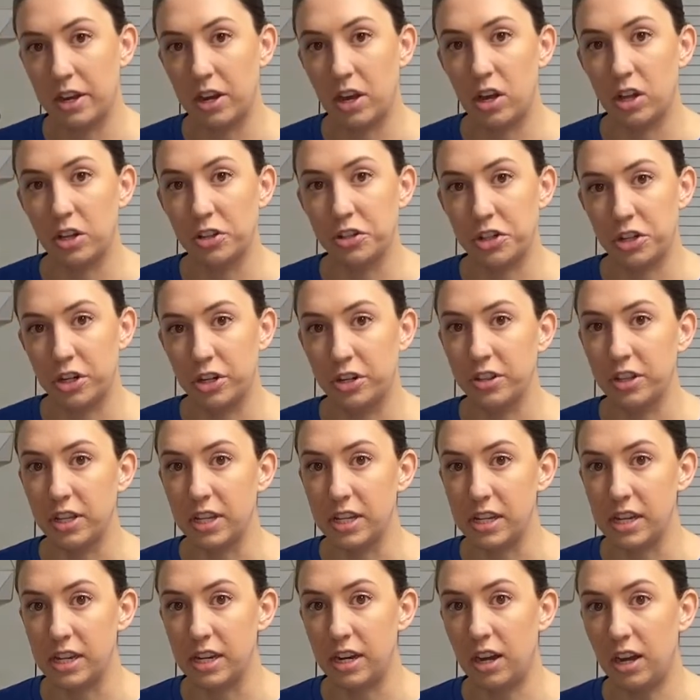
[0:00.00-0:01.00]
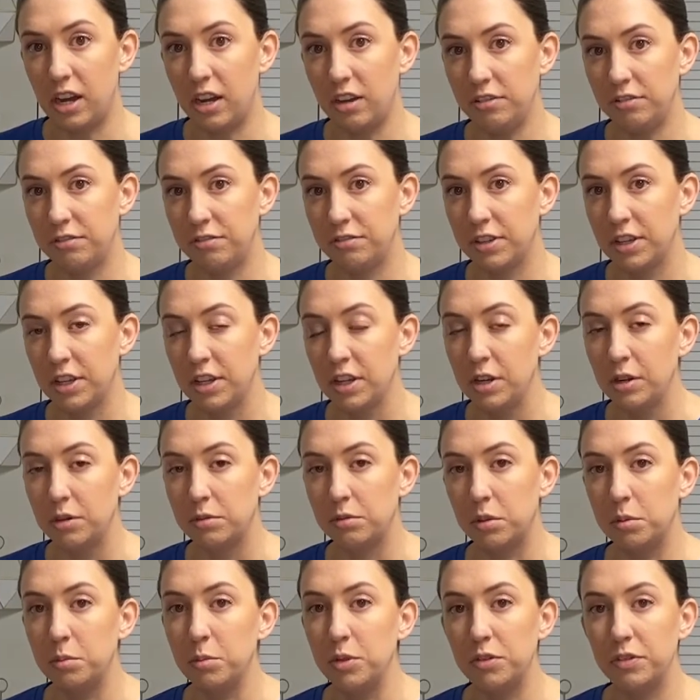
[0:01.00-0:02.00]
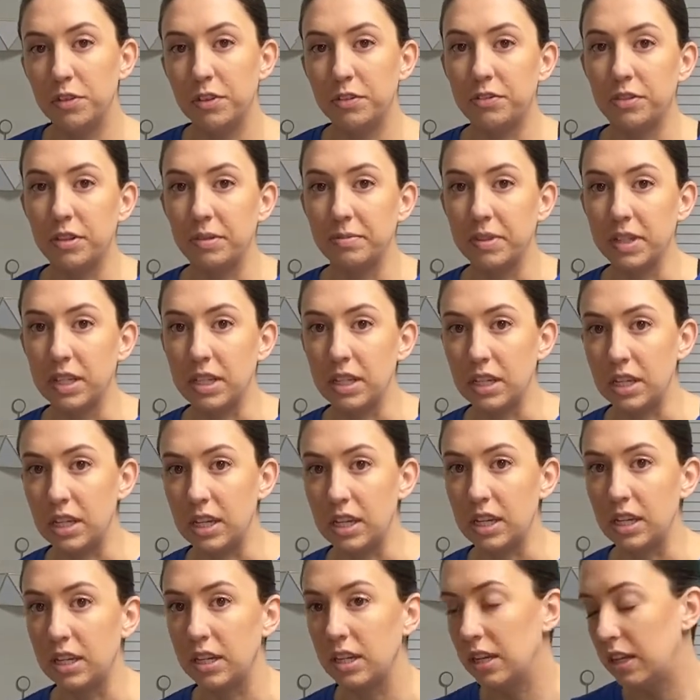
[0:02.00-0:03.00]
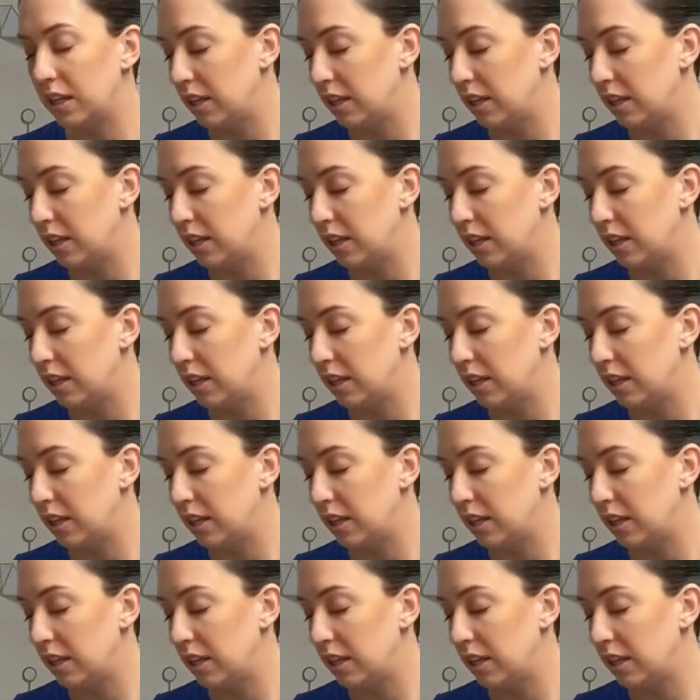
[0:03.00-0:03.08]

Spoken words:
I'll turn the heat off, remove it from the heat,